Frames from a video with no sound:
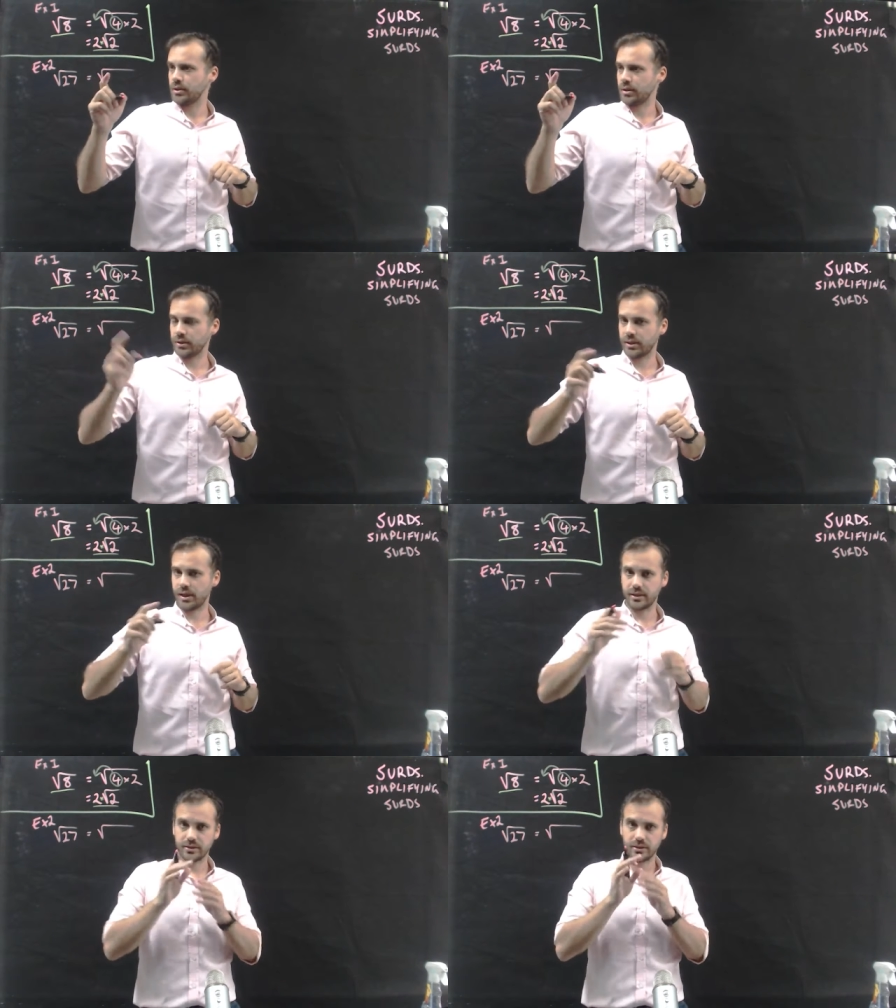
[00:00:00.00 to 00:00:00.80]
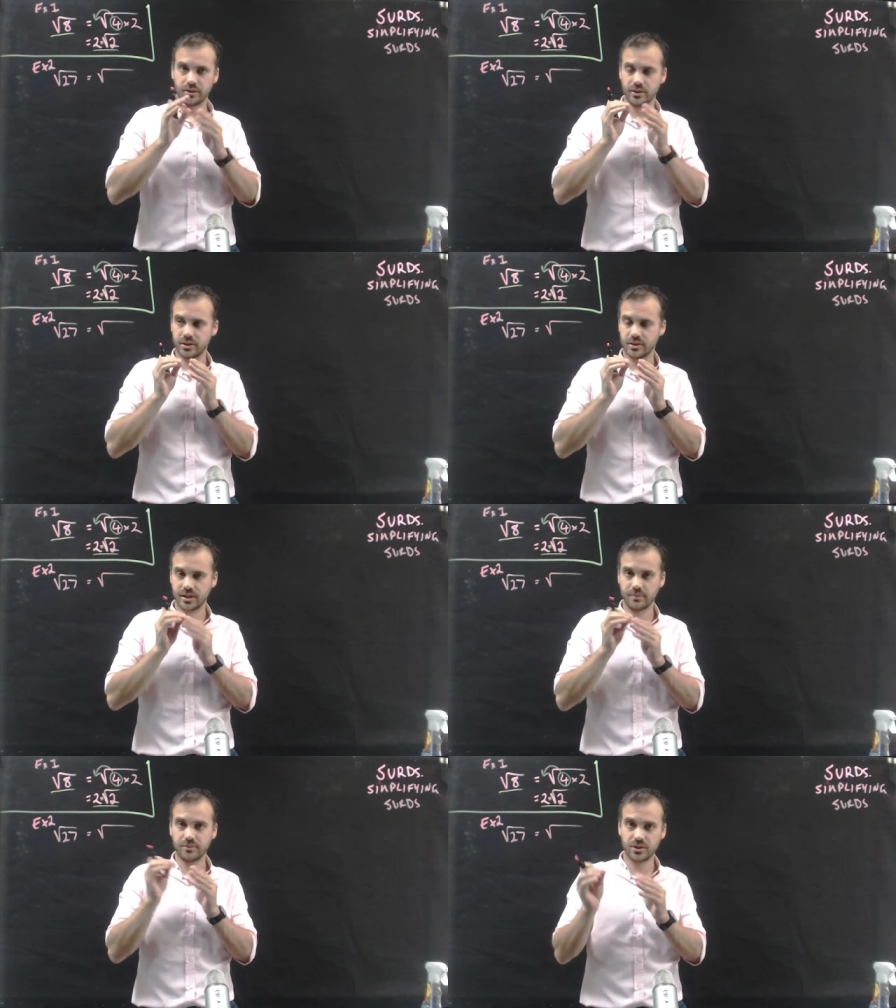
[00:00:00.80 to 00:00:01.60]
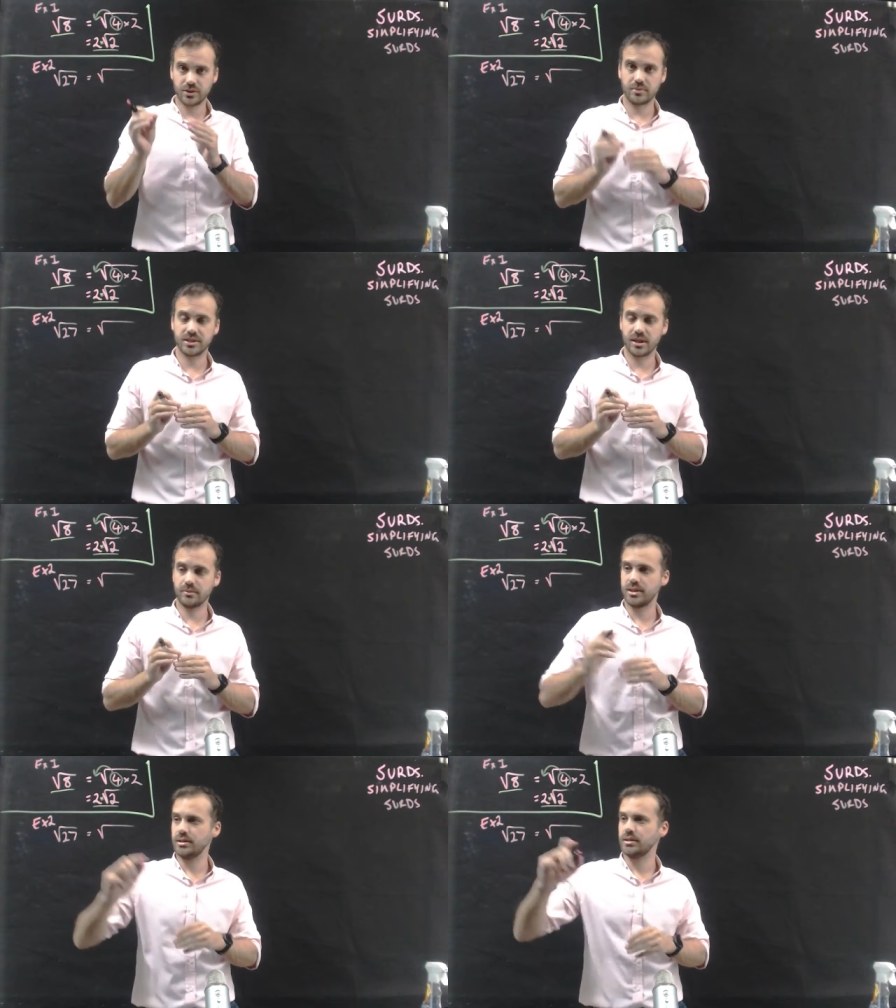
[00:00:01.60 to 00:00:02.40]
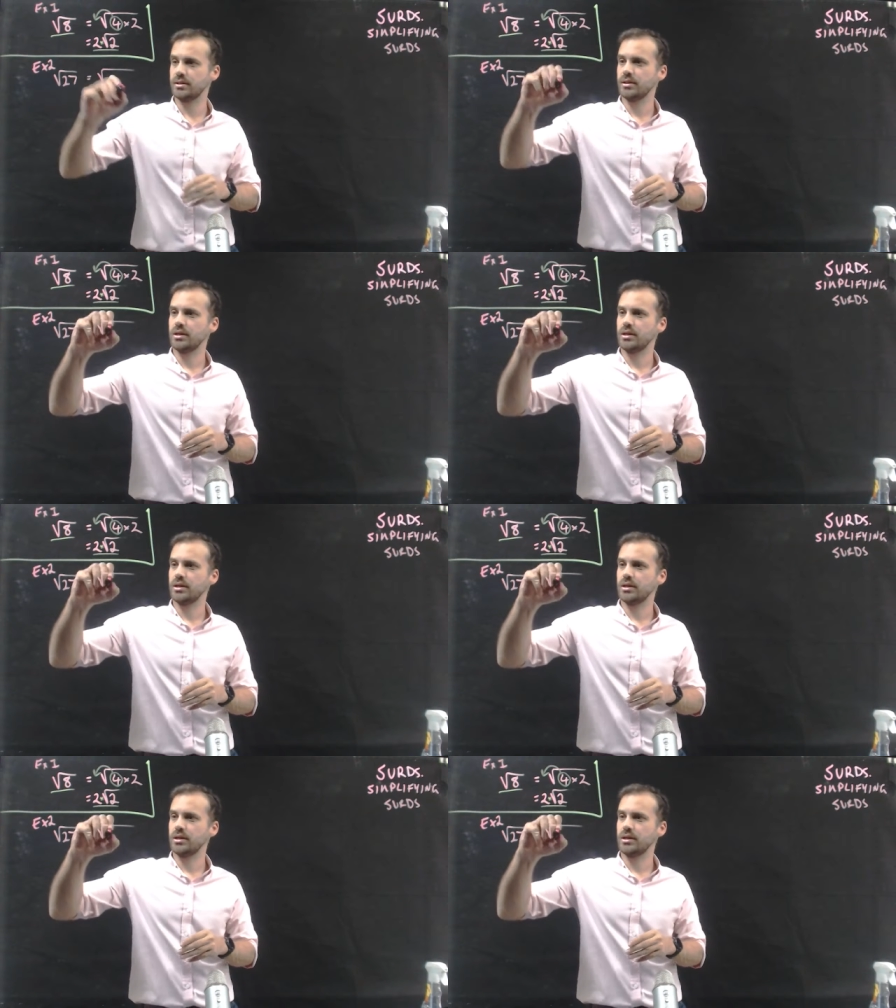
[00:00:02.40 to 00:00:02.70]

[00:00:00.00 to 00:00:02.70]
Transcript: Okay, Something times something?